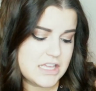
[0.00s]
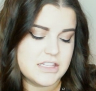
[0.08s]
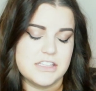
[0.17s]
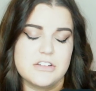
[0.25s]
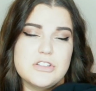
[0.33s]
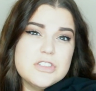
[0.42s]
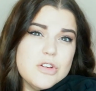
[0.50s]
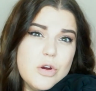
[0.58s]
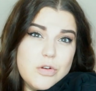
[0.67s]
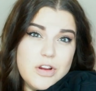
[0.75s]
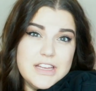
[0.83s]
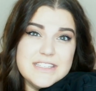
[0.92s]
These are
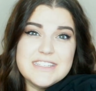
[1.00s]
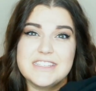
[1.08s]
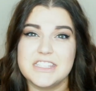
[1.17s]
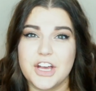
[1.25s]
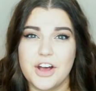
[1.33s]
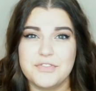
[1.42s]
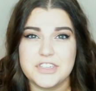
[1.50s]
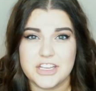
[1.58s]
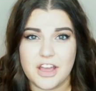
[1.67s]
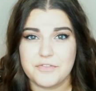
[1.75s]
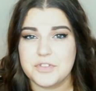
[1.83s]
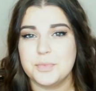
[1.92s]
so crazy soft
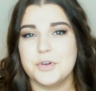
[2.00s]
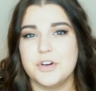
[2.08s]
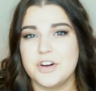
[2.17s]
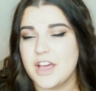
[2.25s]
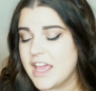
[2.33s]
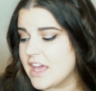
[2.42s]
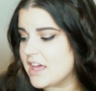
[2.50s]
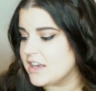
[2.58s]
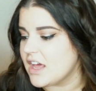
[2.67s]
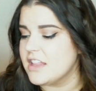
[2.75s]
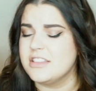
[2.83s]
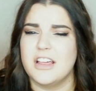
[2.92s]
and comfortable,
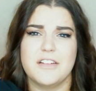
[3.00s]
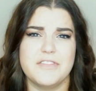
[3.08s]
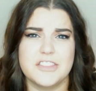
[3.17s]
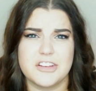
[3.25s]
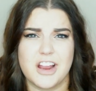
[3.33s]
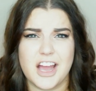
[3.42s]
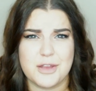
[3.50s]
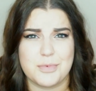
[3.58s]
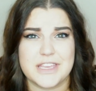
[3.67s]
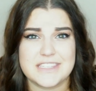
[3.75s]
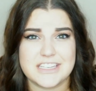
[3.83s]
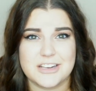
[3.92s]
and I love that they're
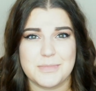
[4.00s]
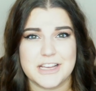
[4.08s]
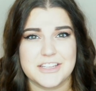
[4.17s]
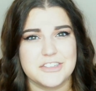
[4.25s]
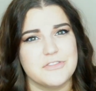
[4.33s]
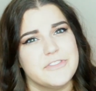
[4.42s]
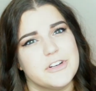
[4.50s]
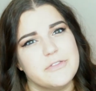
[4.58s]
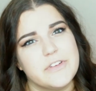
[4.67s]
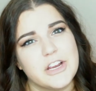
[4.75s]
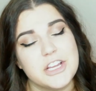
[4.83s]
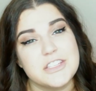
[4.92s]
high-waisted because you feel very